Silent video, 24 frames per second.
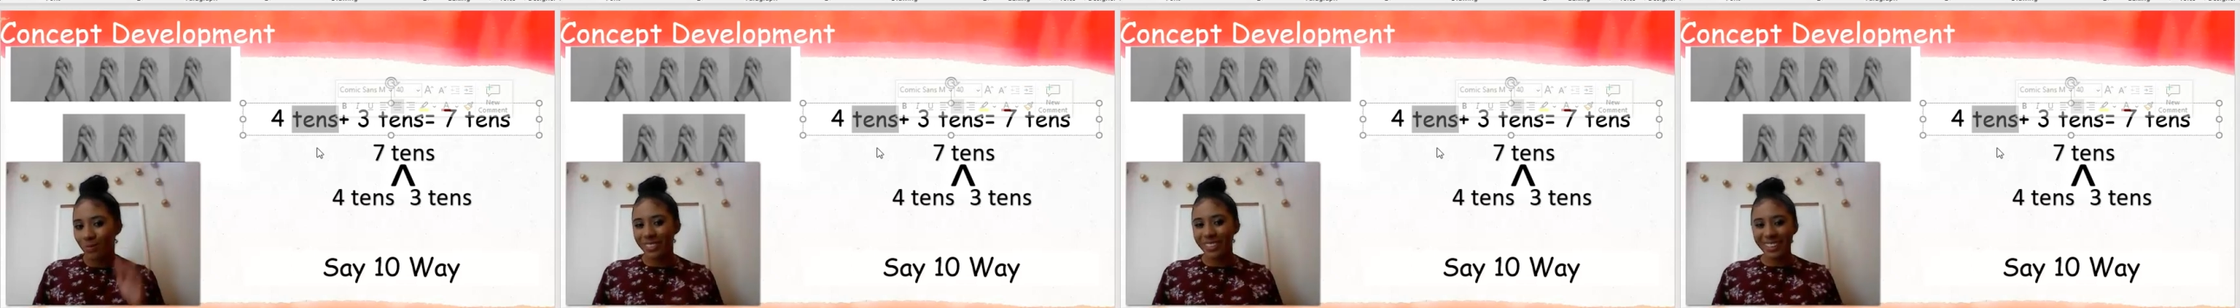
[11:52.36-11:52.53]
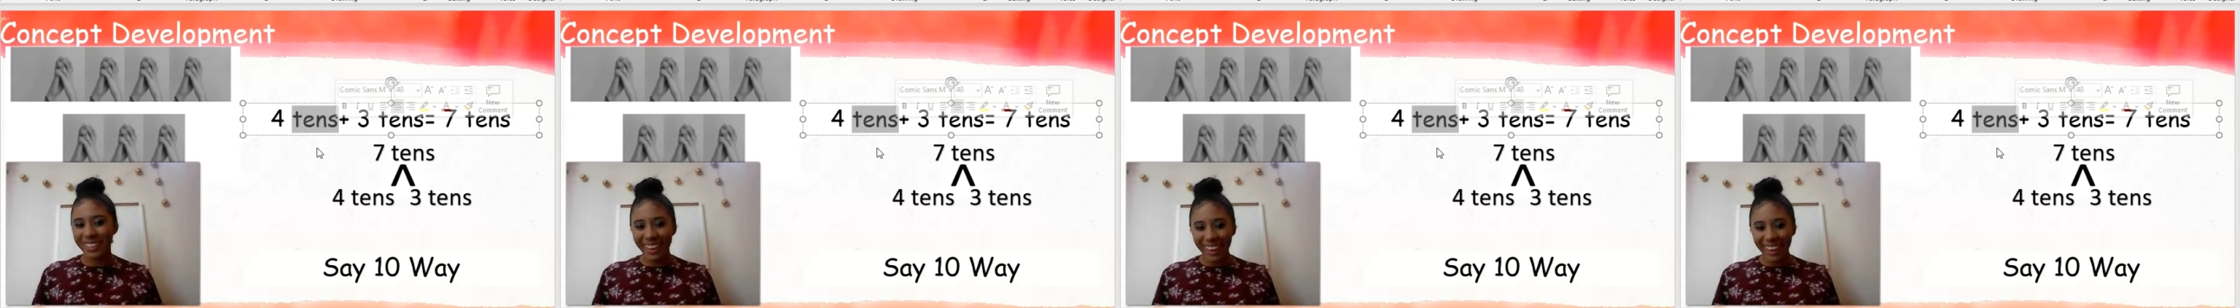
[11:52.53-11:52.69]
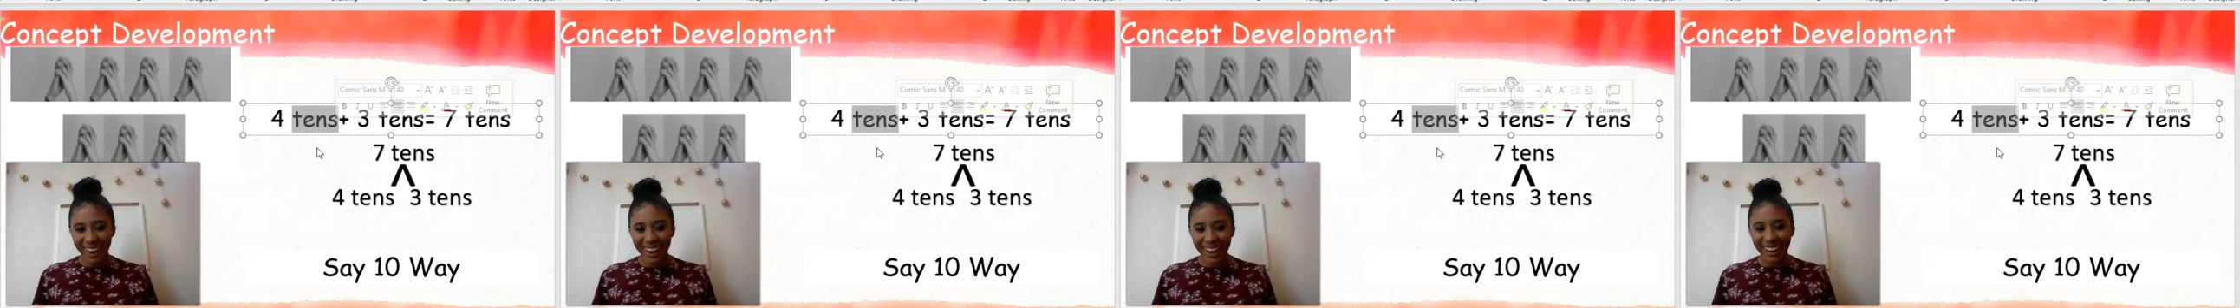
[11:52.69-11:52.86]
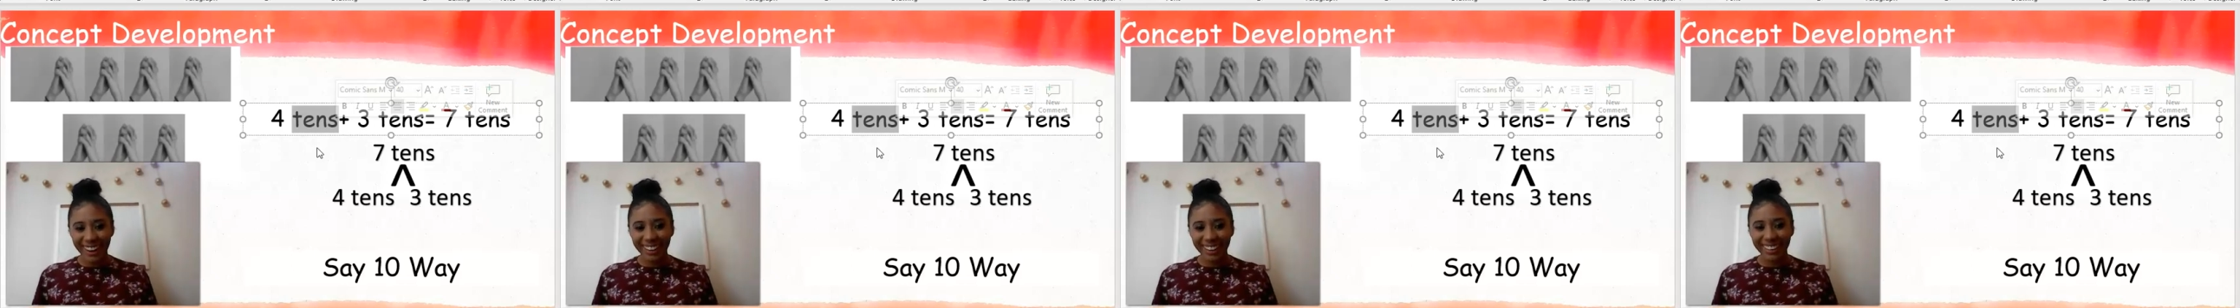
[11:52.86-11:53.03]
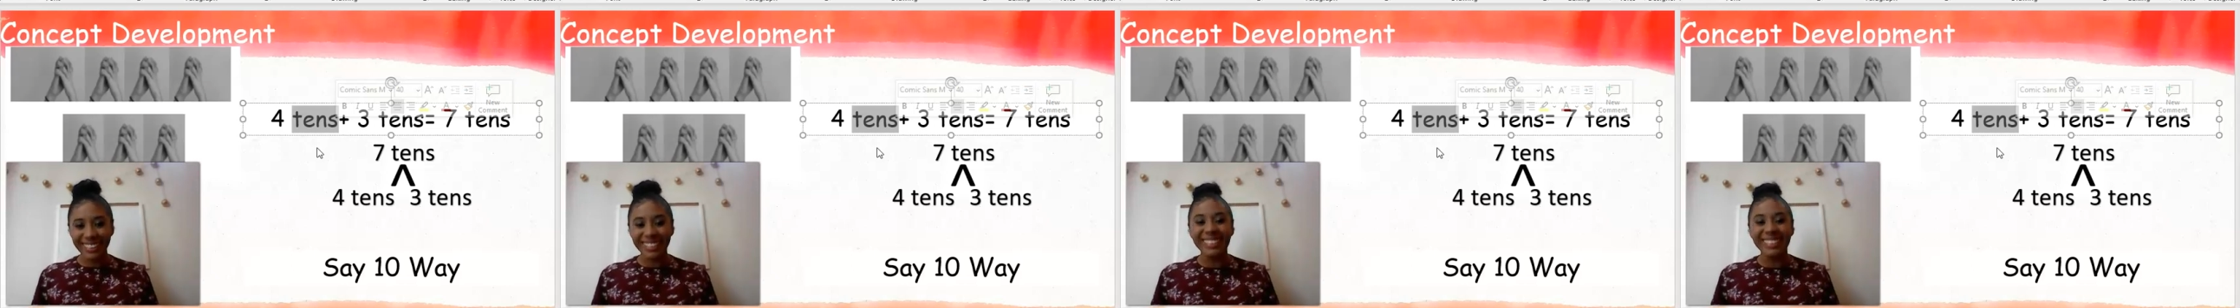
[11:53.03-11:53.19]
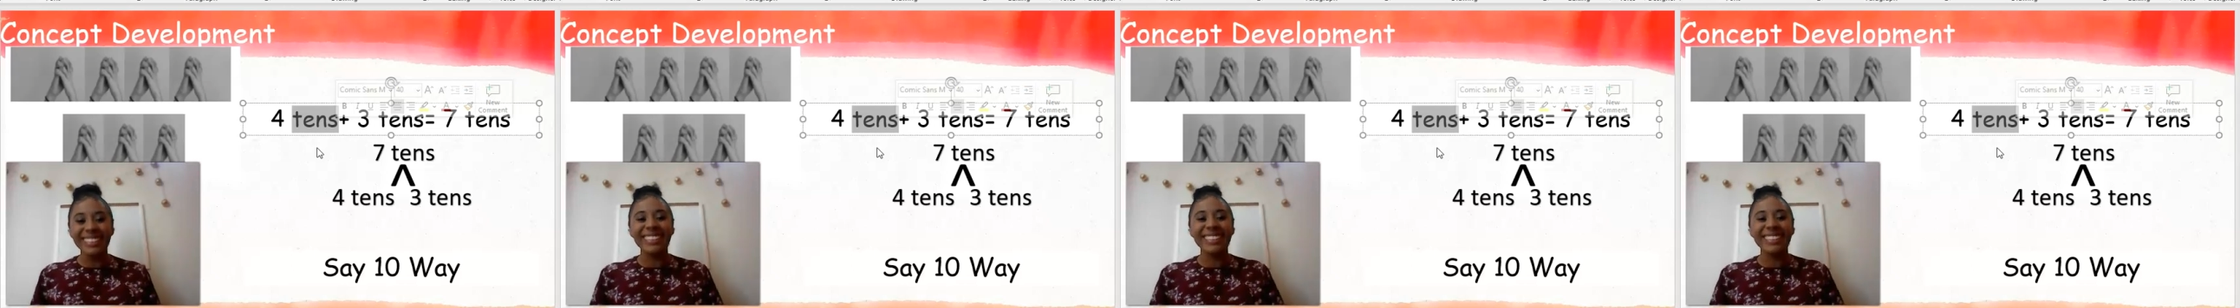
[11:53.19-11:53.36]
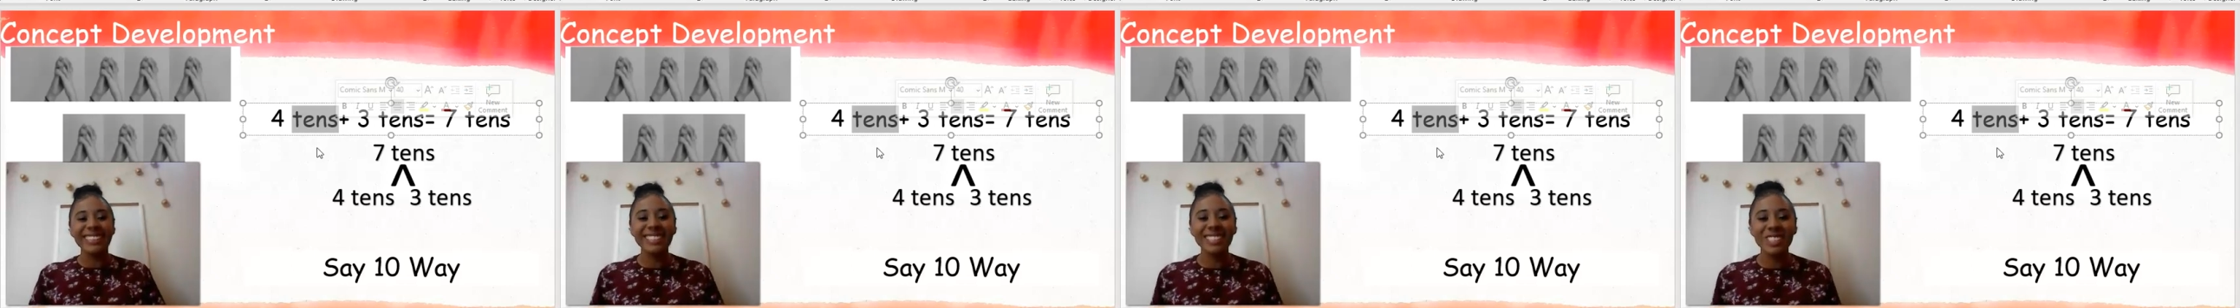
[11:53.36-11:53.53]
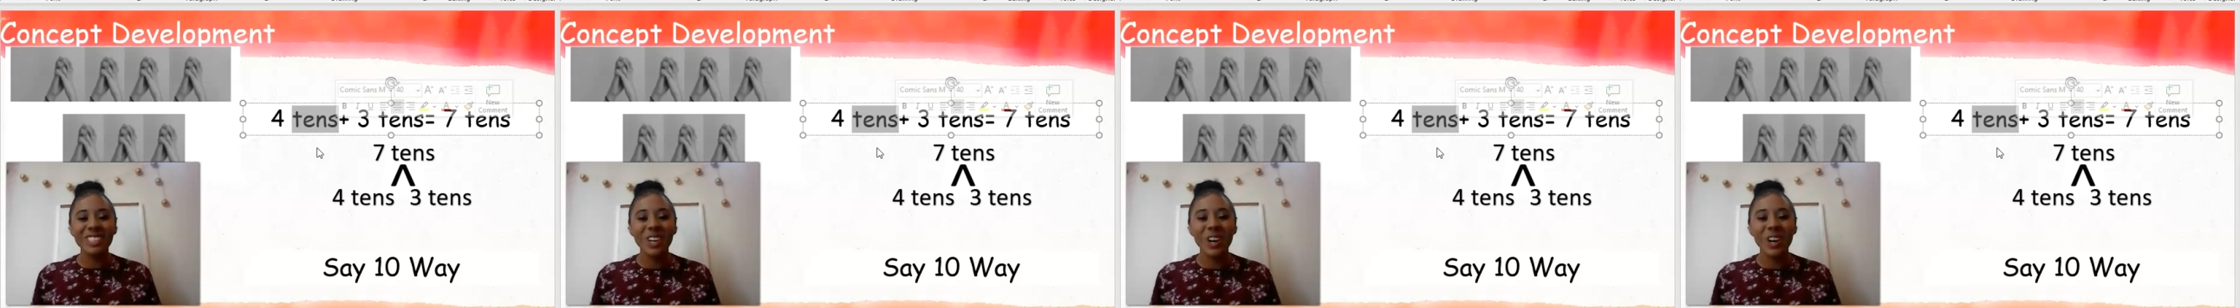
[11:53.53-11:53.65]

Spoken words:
Yeah, it's